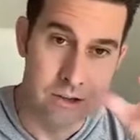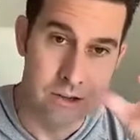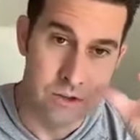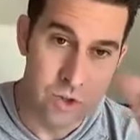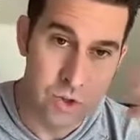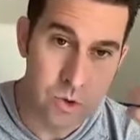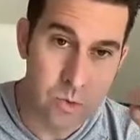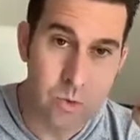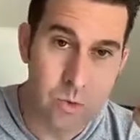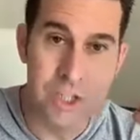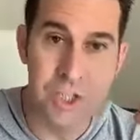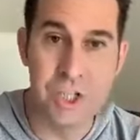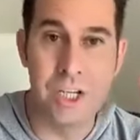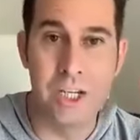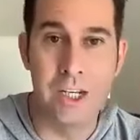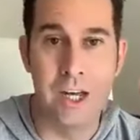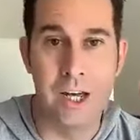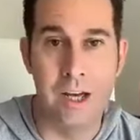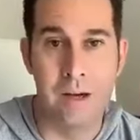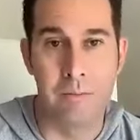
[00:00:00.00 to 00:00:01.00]

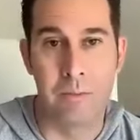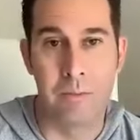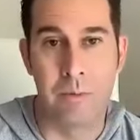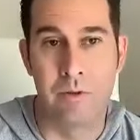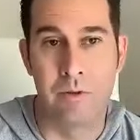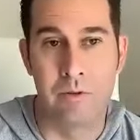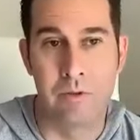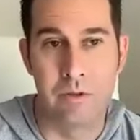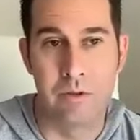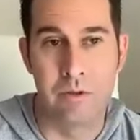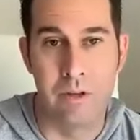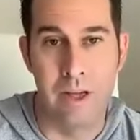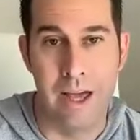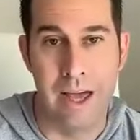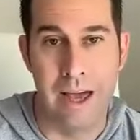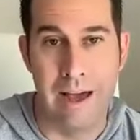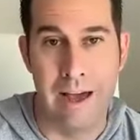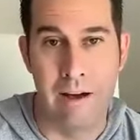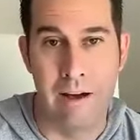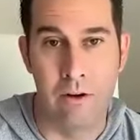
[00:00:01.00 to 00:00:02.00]
switching up
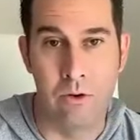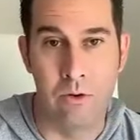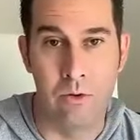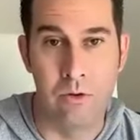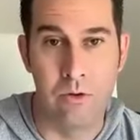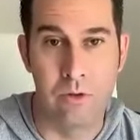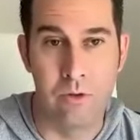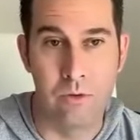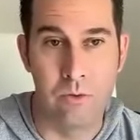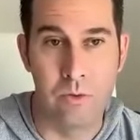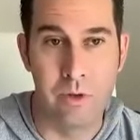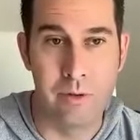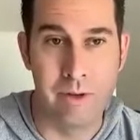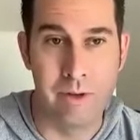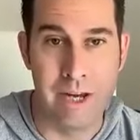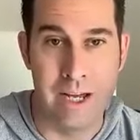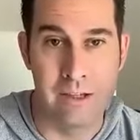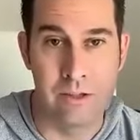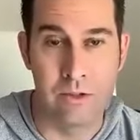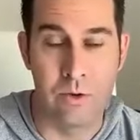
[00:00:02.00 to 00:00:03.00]
how we
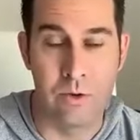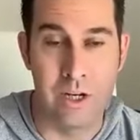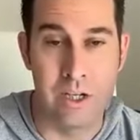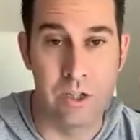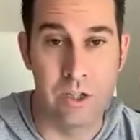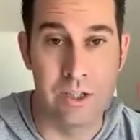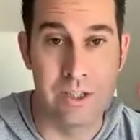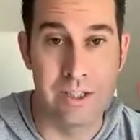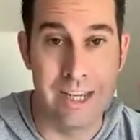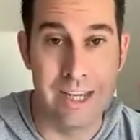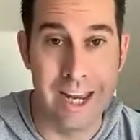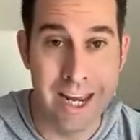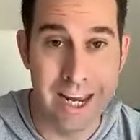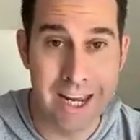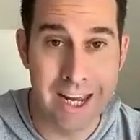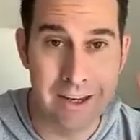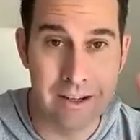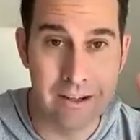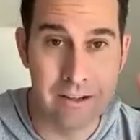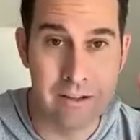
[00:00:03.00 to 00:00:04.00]
would ask questions.
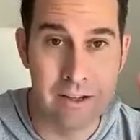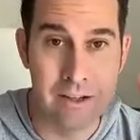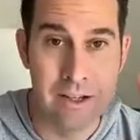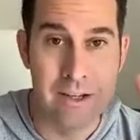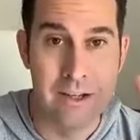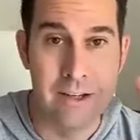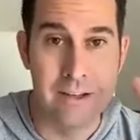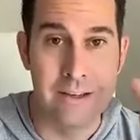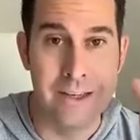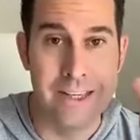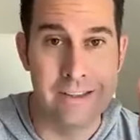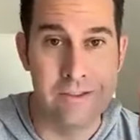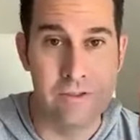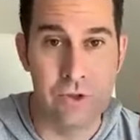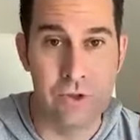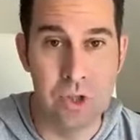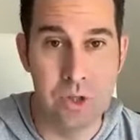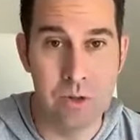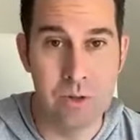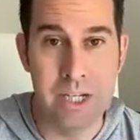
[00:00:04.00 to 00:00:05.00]
And
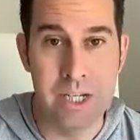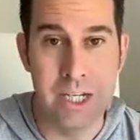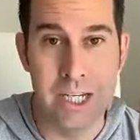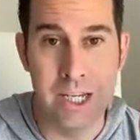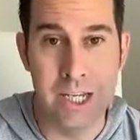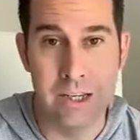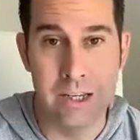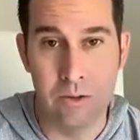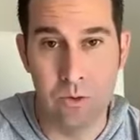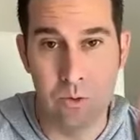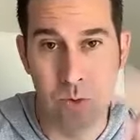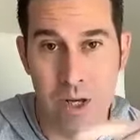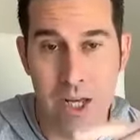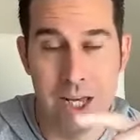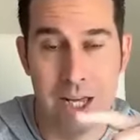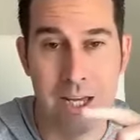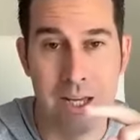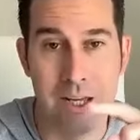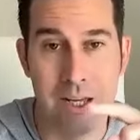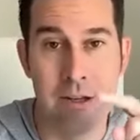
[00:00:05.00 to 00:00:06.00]
it's doing it in a
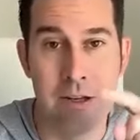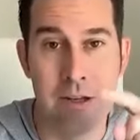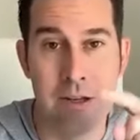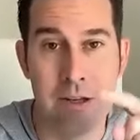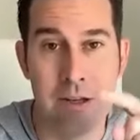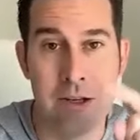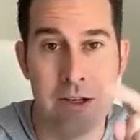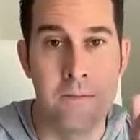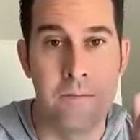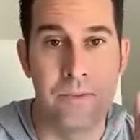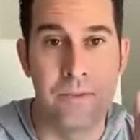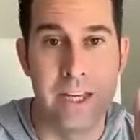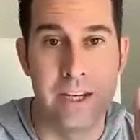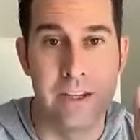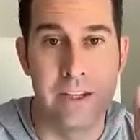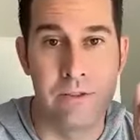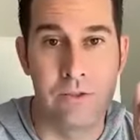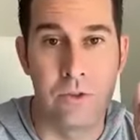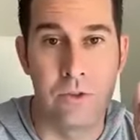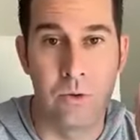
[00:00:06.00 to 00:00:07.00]
way
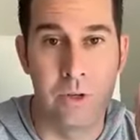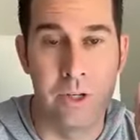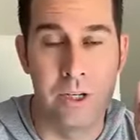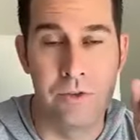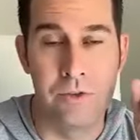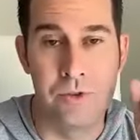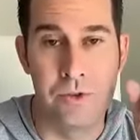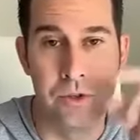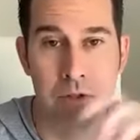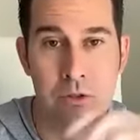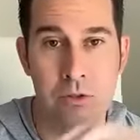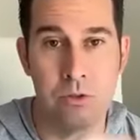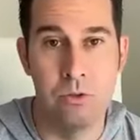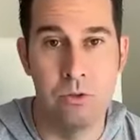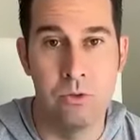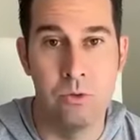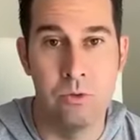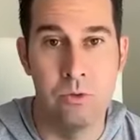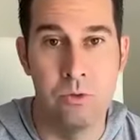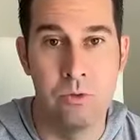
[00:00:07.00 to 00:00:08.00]
that is going
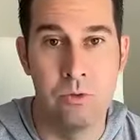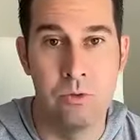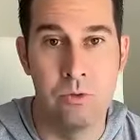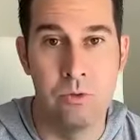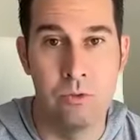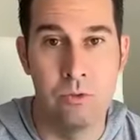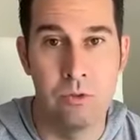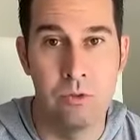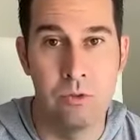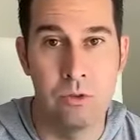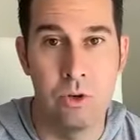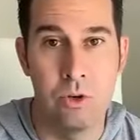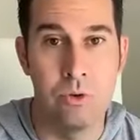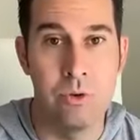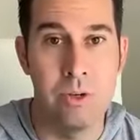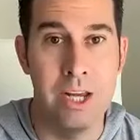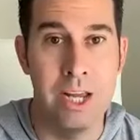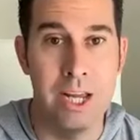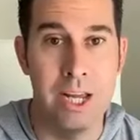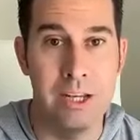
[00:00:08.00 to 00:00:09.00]
to
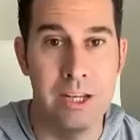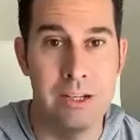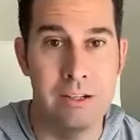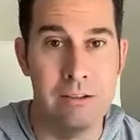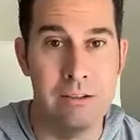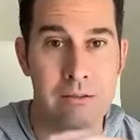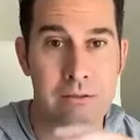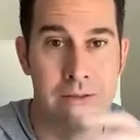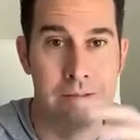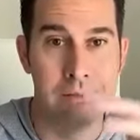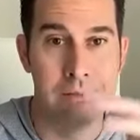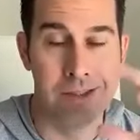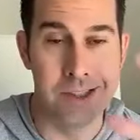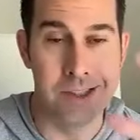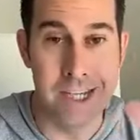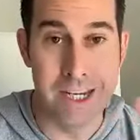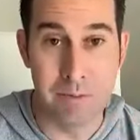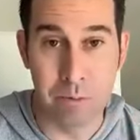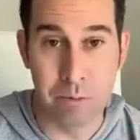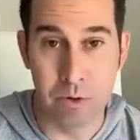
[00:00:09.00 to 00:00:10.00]
create
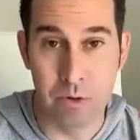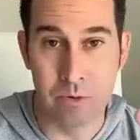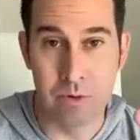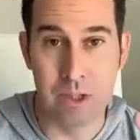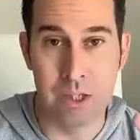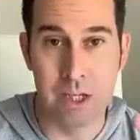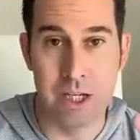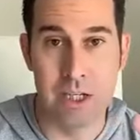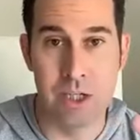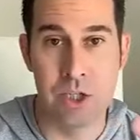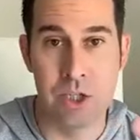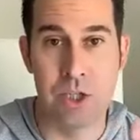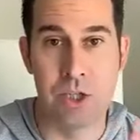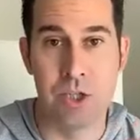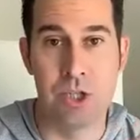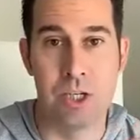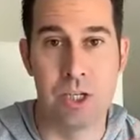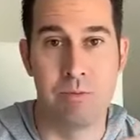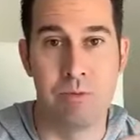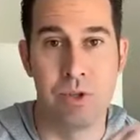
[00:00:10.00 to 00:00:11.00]
deeper
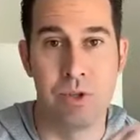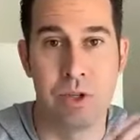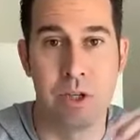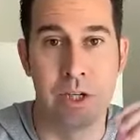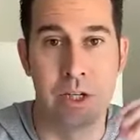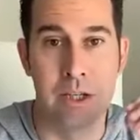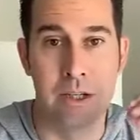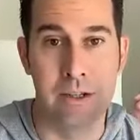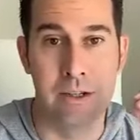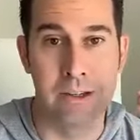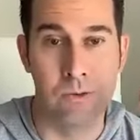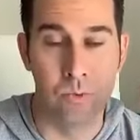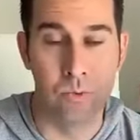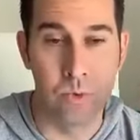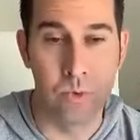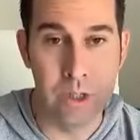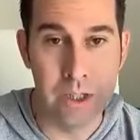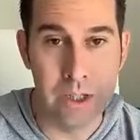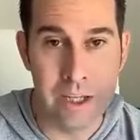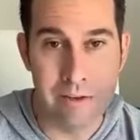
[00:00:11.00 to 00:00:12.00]
relationships. You're going to
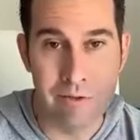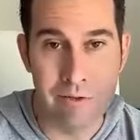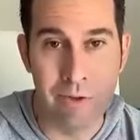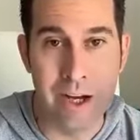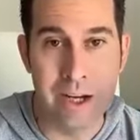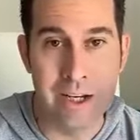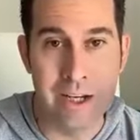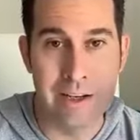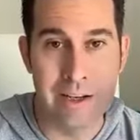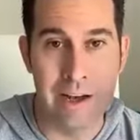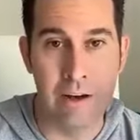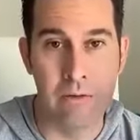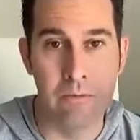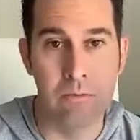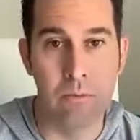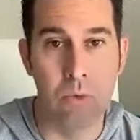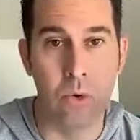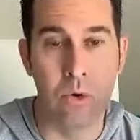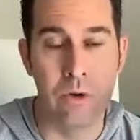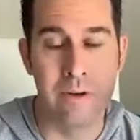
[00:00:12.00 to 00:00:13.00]
really find
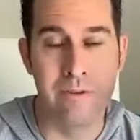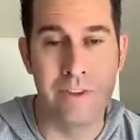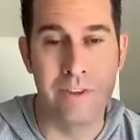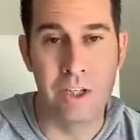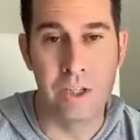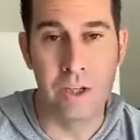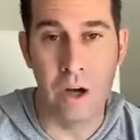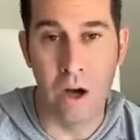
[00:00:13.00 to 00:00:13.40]
out more of the